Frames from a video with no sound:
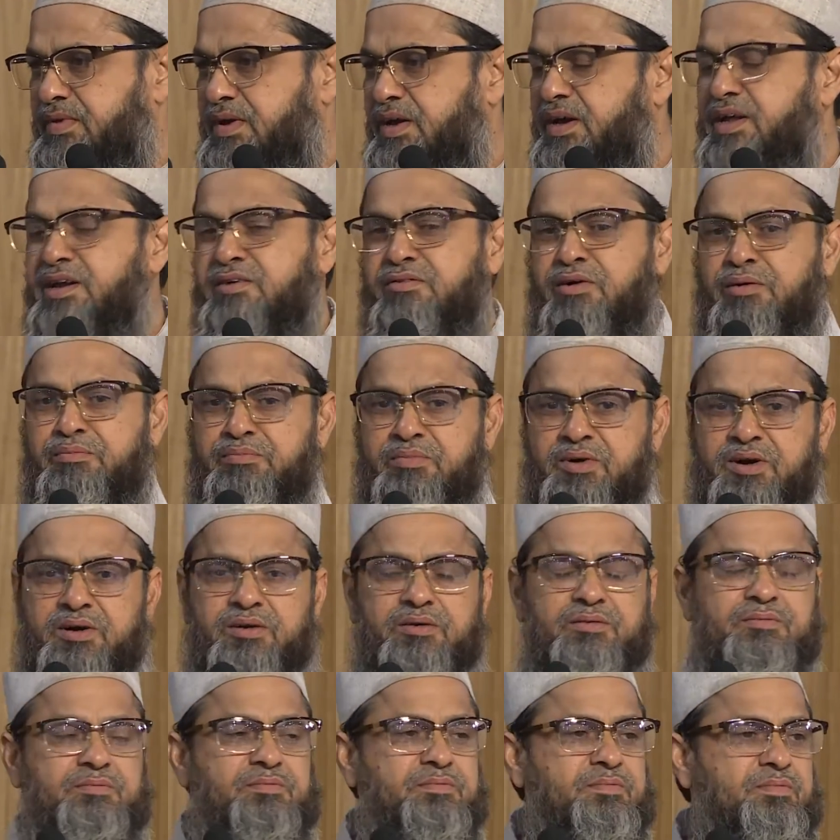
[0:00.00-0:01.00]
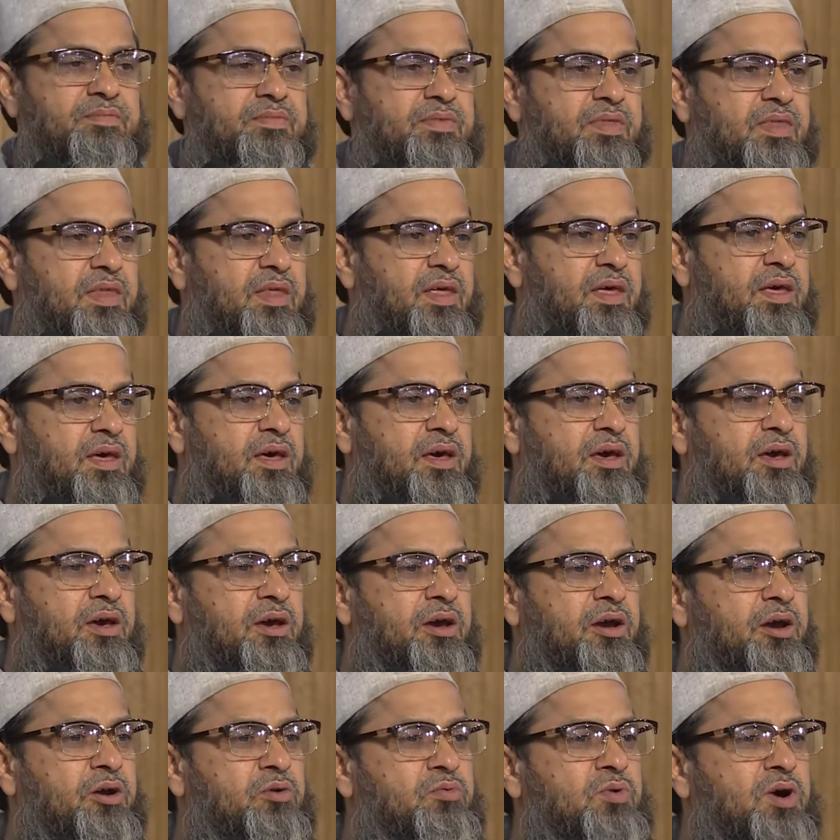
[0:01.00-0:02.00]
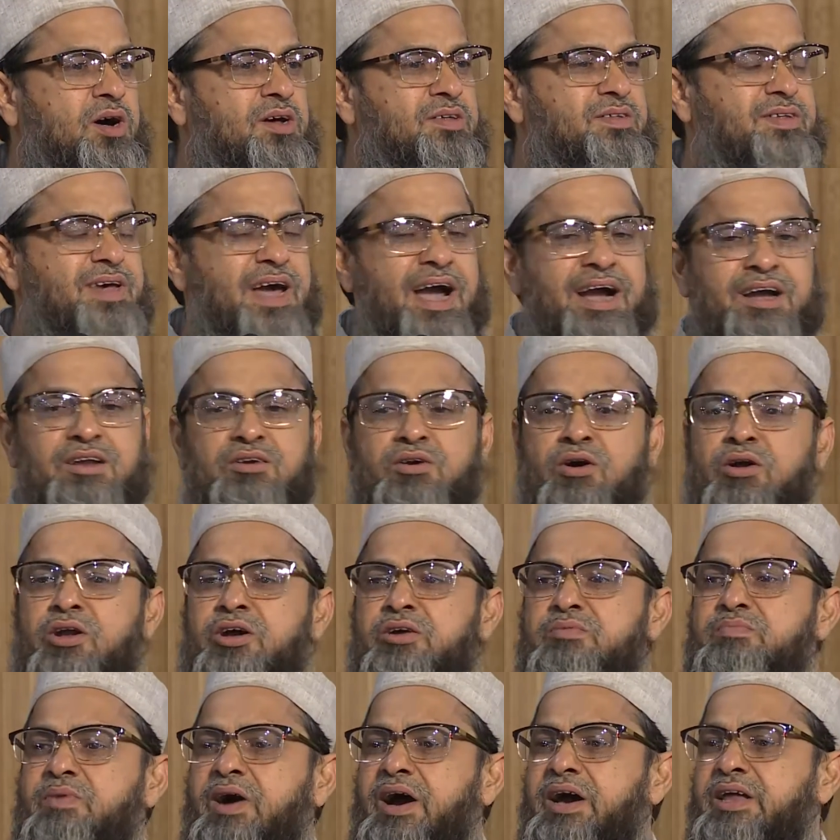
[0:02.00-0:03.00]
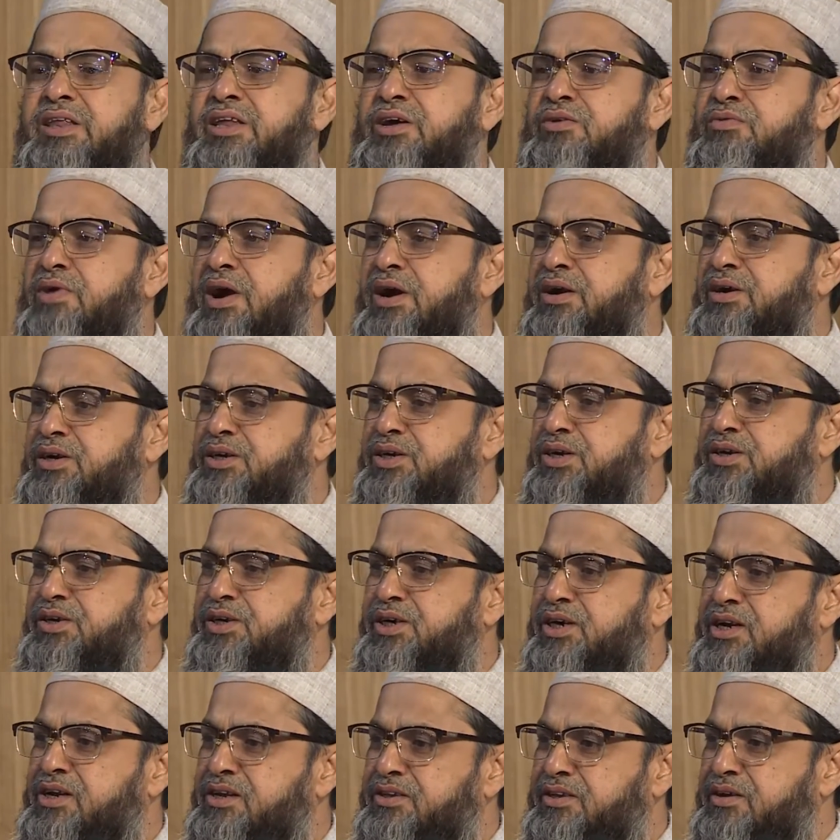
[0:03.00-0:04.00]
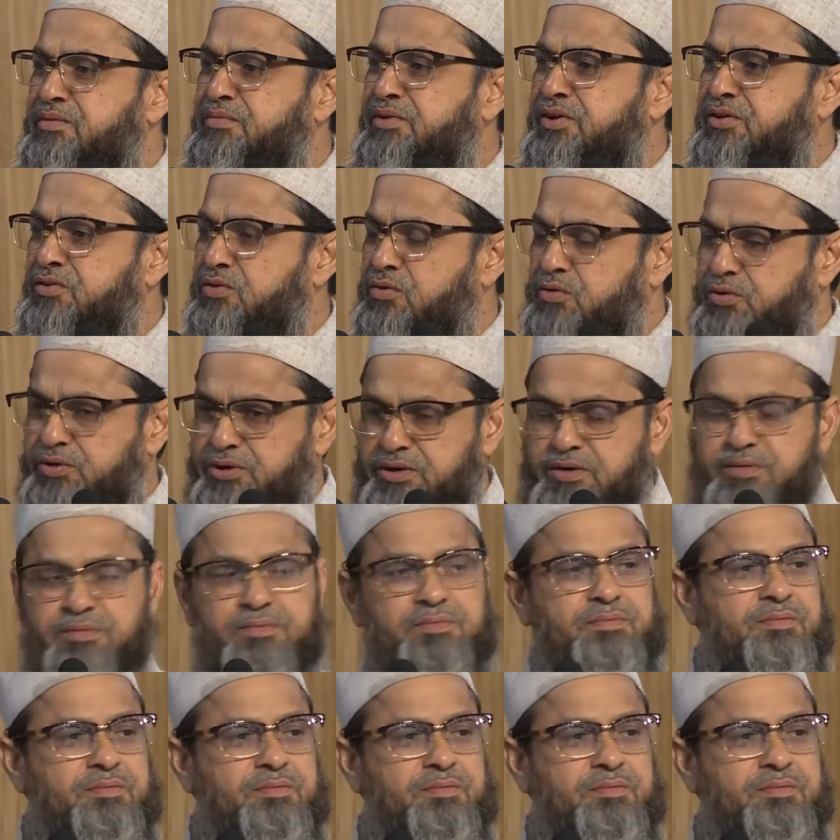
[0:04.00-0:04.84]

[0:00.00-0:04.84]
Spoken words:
in November, it was acknowledged by the United Nations General Assembly resolution.